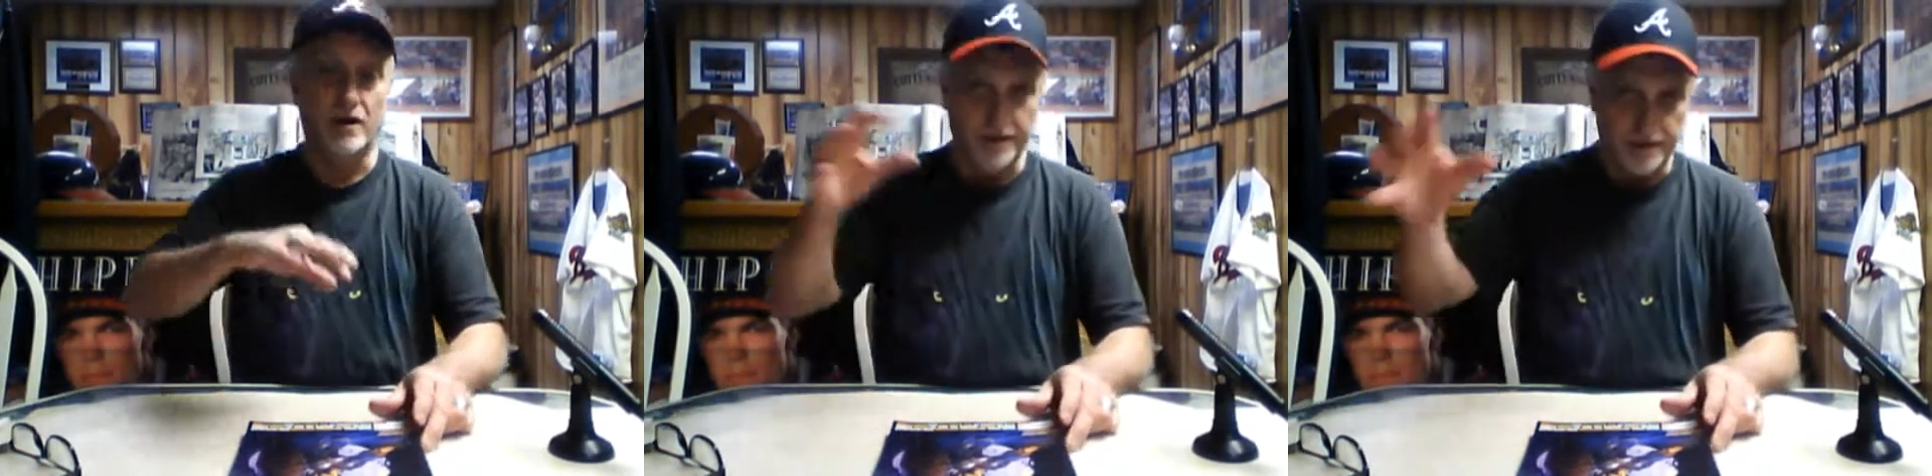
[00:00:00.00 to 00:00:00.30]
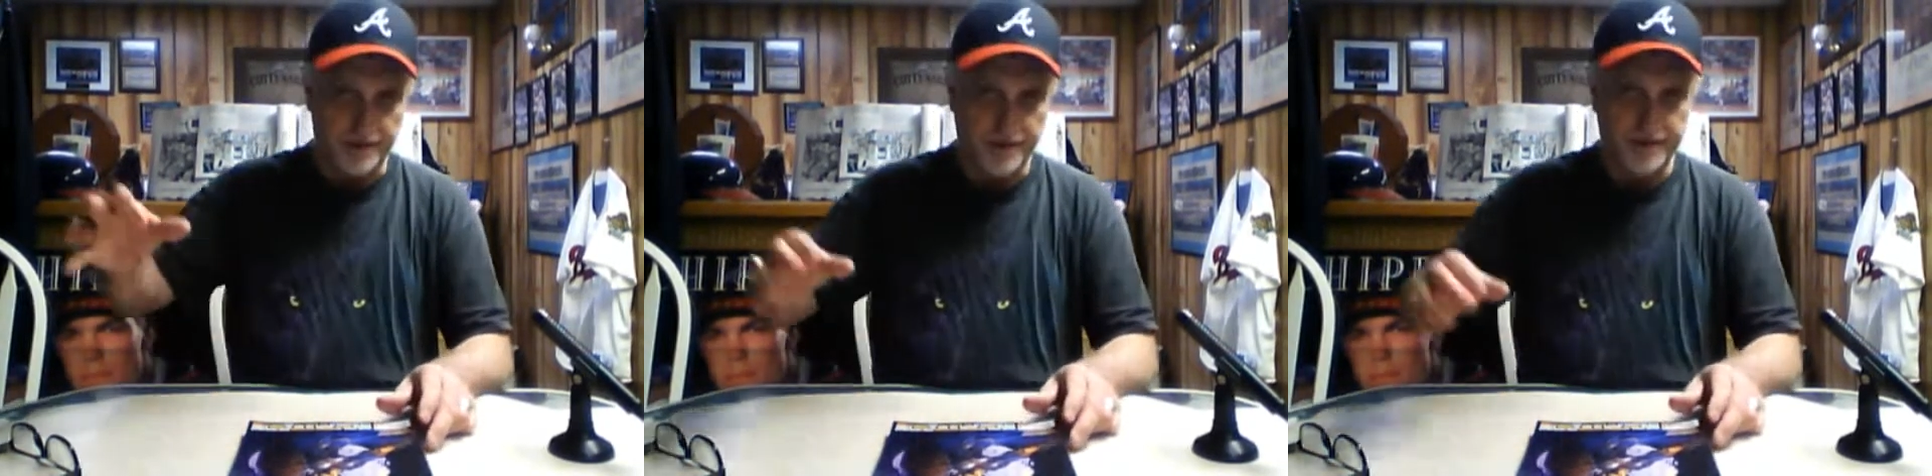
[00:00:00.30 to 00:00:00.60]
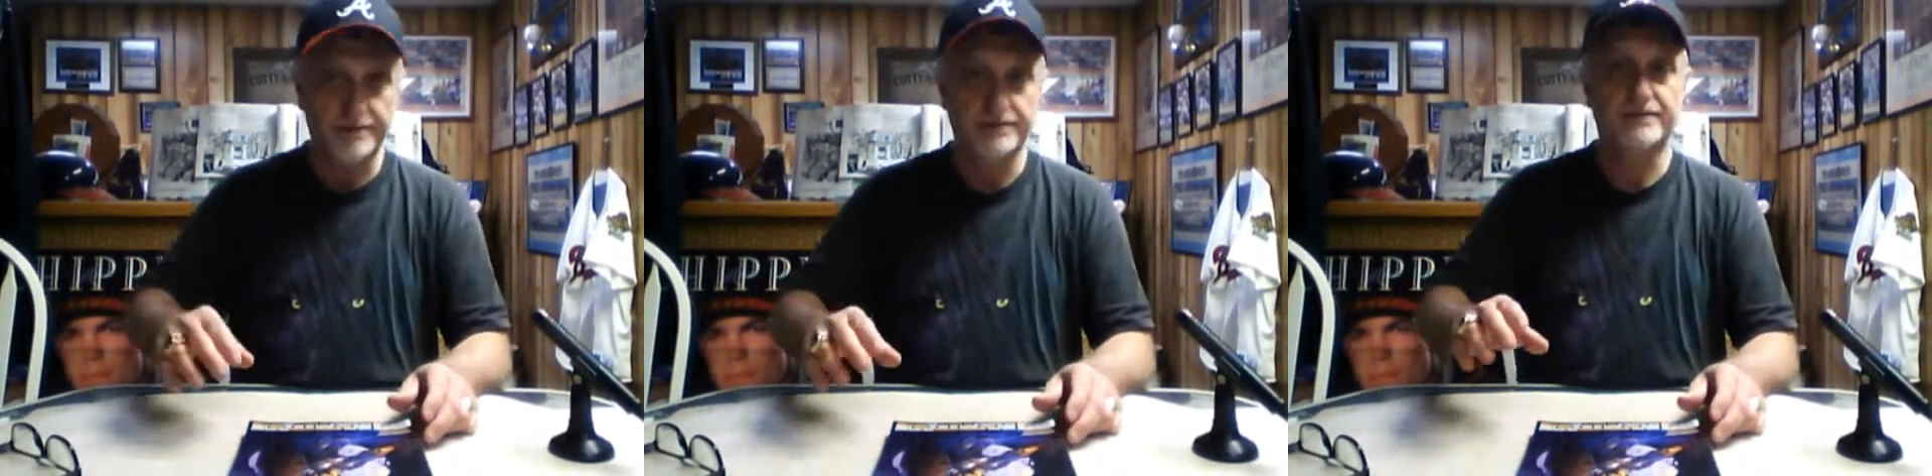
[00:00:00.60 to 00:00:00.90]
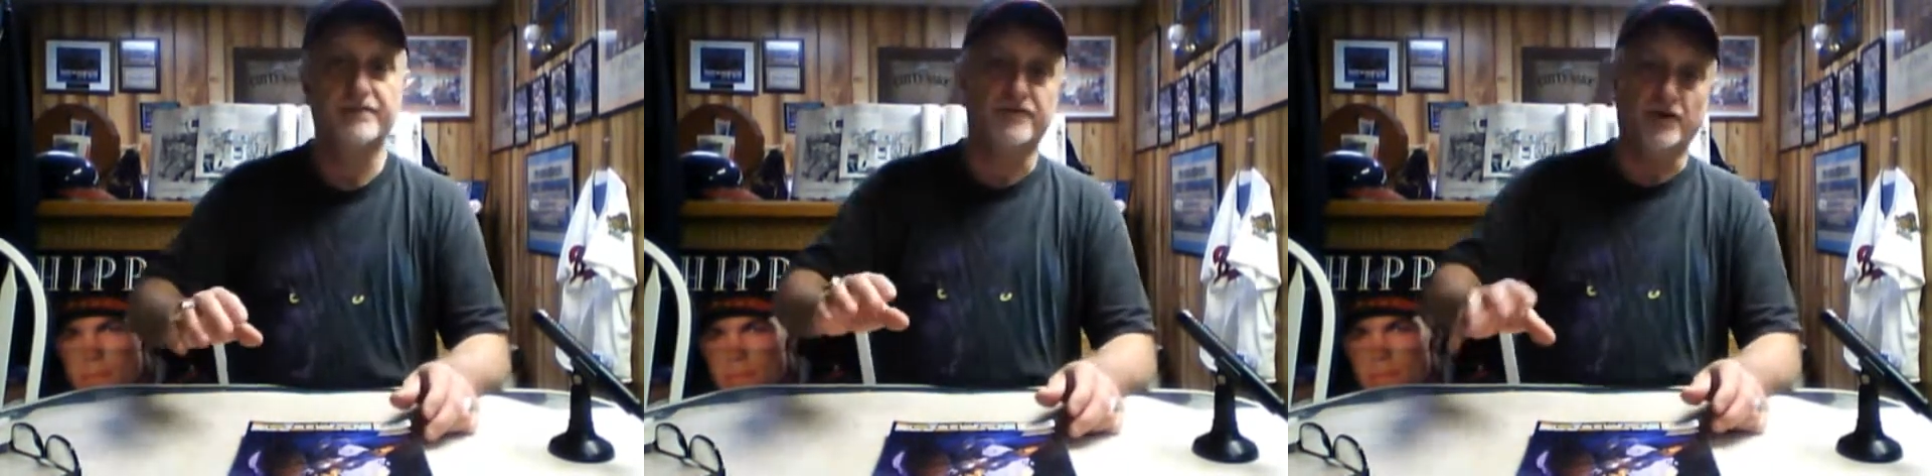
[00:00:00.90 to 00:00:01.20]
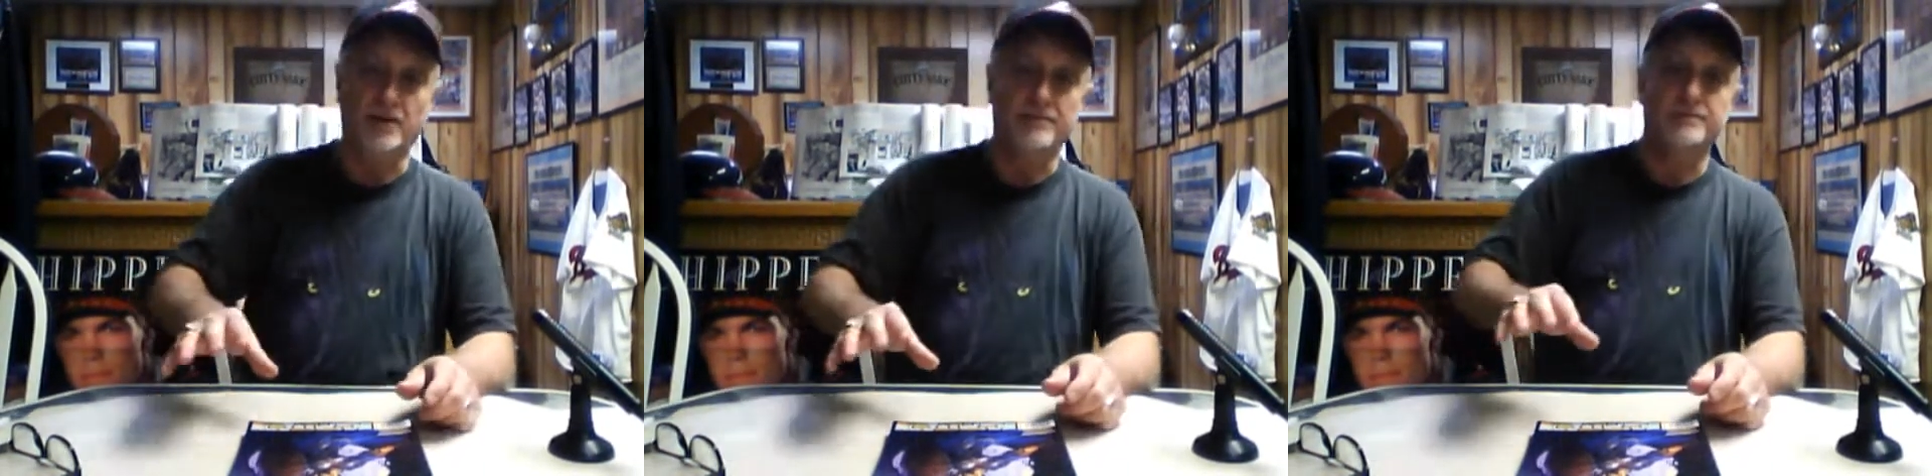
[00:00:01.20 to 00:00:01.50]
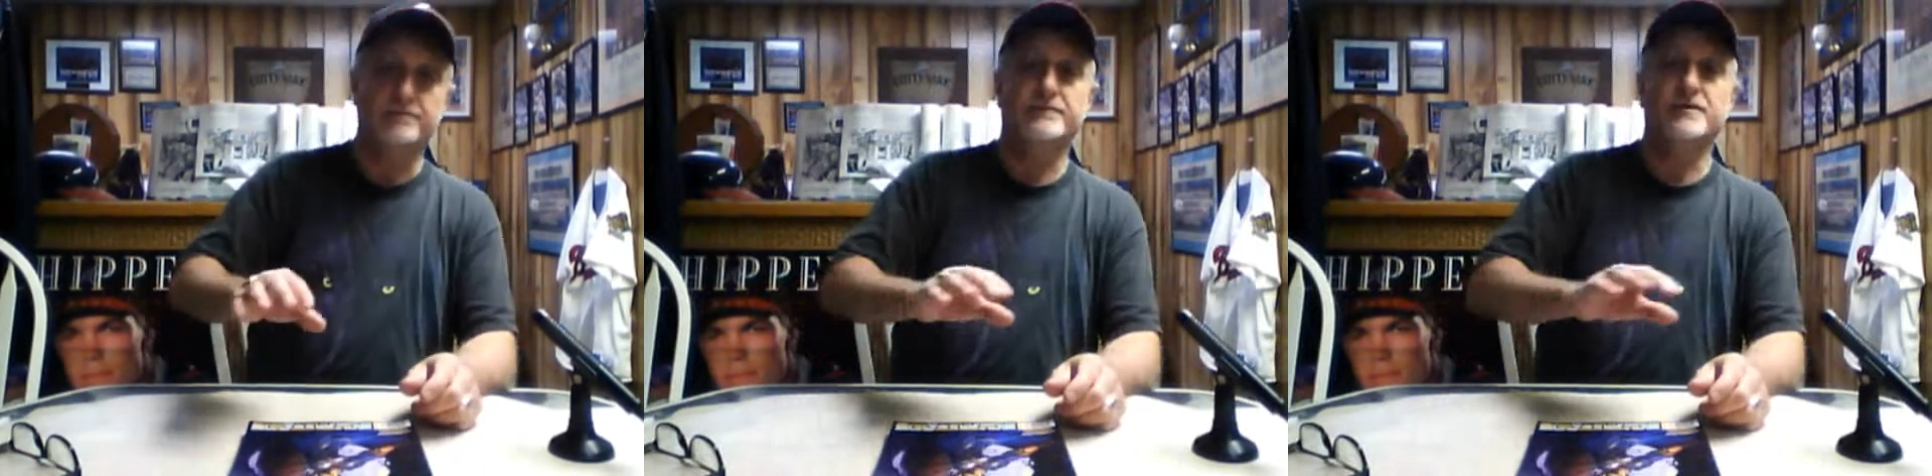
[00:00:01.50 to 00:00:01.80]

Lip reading: gone on from